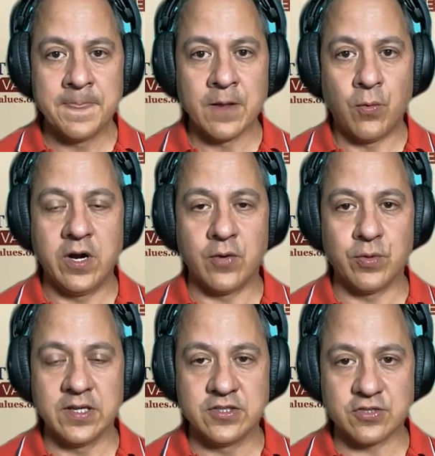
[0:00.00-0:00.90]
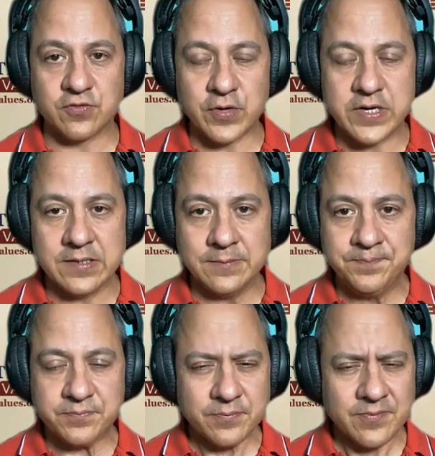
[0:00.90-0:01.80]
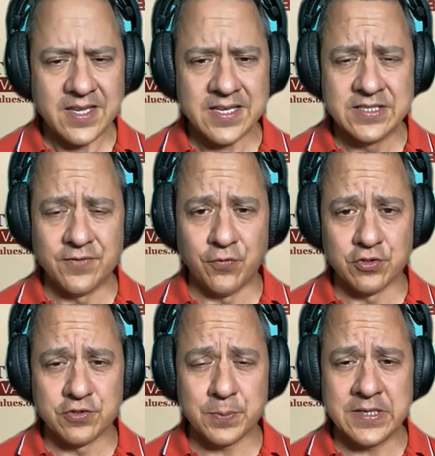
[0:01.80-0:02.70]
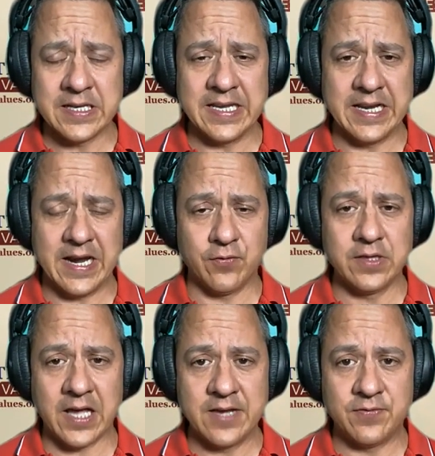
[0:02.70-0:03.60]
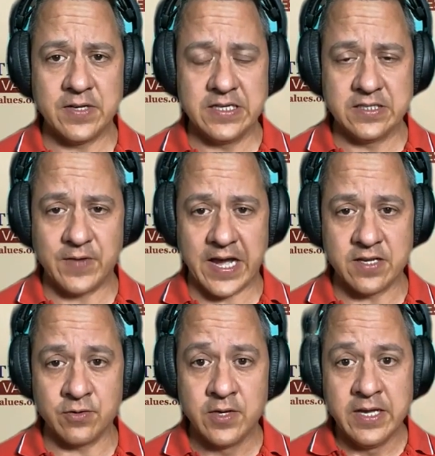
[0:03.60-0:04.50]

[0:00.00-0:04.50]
where religious freedom is in full swing, and every life is value.